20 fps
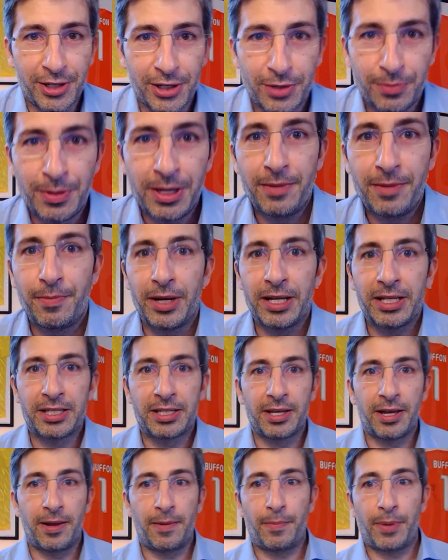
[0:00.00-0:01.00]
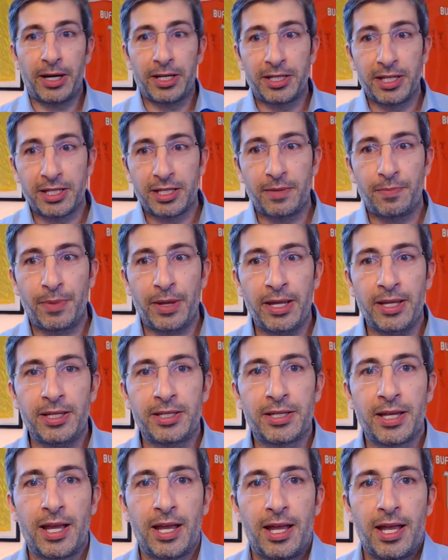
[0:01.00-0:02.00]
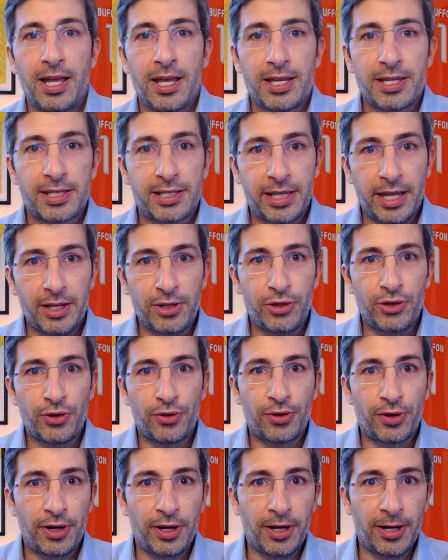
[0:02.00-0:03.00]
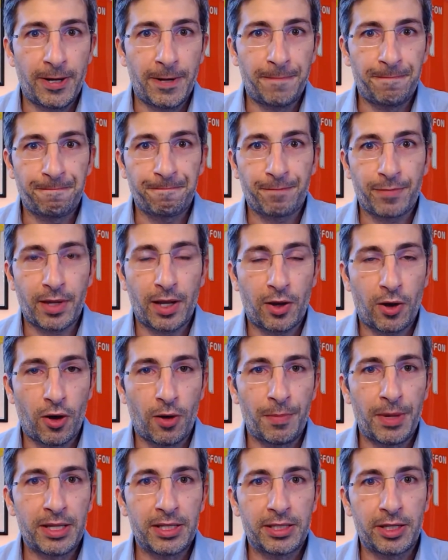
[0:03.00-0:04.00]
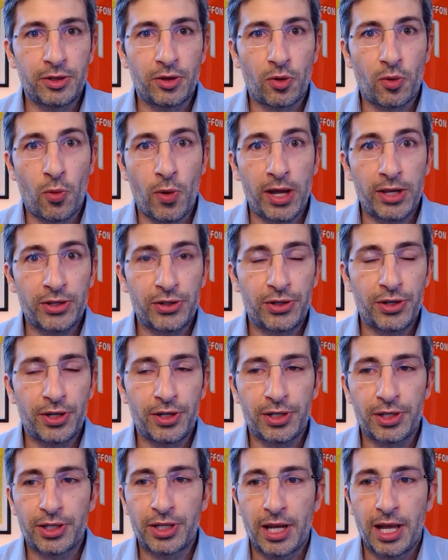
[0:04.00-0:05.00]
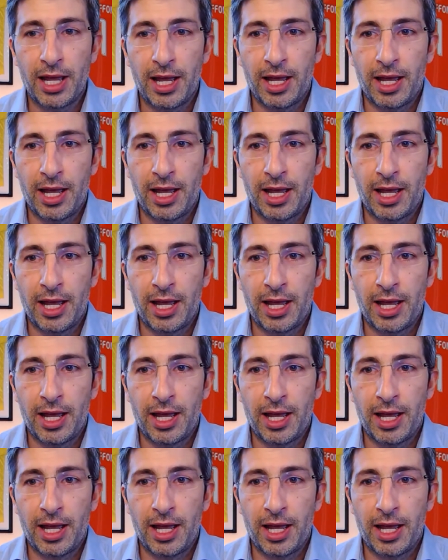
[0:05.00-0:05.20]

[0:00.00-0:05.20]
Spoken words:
me, but participate, send your comments and your questions.